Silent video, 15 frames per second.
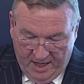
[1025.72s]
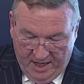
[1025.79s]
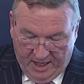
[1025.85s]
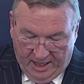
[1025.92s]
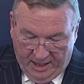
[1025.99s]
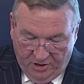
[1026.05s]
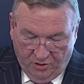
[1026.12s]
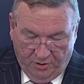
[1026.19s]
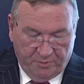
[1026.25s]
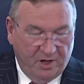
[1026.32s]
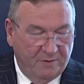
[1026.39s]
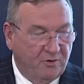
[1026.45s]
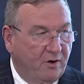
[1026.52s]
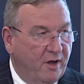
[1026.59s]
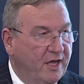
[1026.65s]
In your
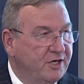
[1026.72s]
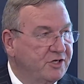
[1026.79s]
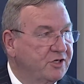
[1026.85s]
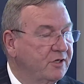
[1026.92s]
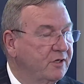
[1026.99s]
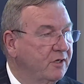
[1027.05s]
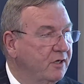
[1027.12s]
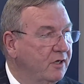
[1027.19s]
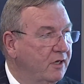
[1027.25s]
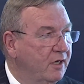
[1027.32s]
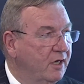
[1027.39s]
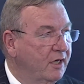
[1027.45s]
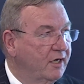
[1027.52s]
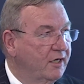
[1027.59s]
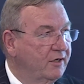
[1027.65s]
preparation,
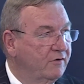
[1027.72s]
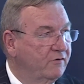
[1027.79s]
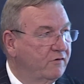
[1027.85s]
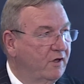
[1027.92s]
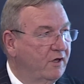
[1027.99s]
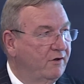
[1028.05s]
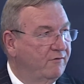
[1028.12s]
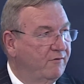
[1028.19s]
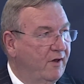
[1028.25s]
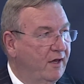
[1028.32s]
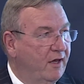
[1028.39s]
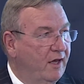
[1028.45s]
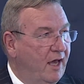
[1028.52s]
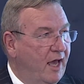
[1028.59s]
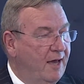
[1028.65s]
it is of
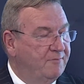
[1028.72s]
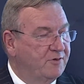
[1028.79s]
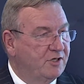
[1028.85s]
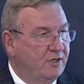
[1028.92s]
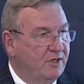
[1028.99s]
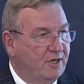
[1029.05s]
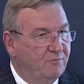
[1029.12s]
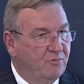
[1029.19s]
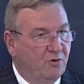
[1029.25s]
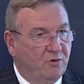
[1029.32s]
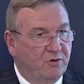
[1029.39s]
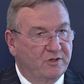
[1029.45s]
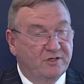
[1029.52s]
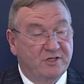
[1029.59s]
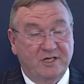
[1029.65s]
absolute
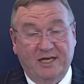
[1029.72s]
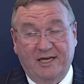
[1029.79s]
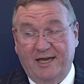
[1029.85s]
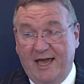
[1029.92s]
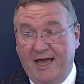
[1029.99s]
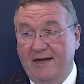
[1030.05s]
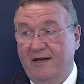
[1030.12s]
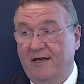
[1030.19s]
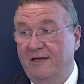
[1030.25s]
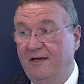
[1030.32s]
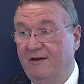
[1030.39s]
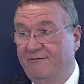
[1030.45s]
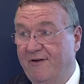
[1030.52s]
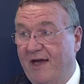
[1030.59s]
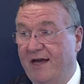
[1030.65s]
importance to get your
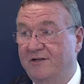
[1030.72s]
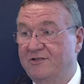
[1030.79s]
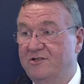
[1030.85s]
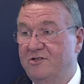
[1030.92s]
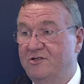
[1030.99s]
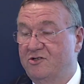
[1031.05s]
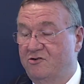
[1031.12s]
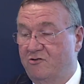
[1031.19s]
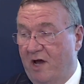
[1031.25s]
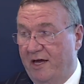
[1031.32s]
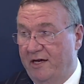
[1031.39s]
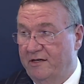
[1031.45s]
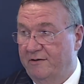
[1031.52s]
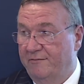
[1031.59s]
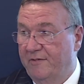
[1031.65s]
facts
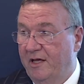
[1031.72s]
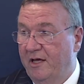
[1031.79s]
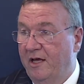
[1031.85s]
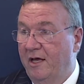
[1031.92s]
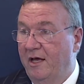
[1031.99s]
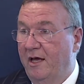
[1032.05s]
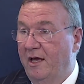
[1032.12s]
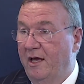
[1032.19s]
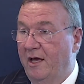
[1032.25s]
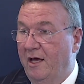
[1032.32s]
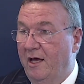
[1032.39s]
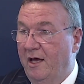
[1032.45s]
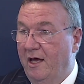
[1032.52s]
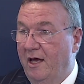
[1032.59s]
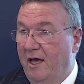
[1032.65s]
straight.
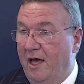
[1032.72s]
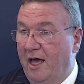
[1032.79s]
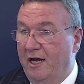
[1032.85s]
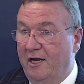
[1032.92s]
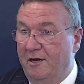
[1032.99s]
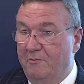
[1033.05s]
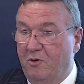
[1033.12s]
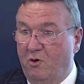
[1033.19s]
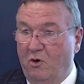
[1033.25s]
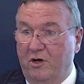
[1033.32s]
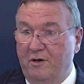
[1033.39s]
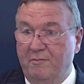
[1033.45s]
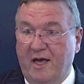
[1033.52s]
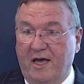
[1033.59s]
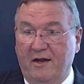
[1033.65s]
And an
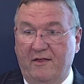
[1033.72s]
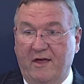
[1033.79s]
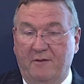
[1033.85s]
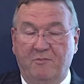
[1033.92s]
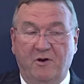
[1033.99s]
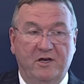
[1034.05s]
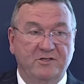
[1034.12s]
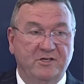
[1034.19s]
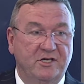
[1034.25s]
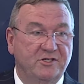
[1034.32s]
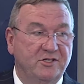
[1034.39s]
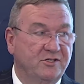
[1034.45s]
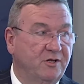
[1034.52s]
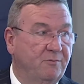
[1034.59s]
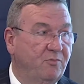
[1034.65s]
important part of that process
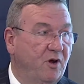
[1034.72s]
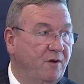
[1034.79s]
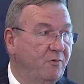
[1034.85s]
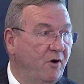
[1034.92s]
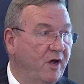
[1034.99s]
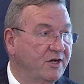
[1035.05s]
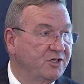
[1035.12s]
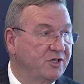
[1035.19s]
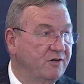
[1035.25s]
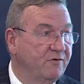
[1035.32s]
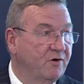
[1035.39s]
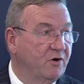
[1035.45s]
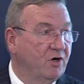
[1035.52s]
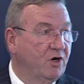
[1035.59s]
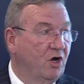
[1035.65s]
is the preparation of a
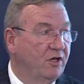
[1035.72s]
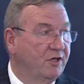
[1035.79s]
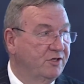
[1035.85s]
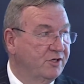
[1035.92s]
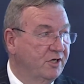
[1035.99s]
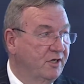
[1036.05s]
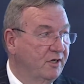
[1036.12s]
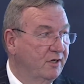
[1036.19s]
chronology,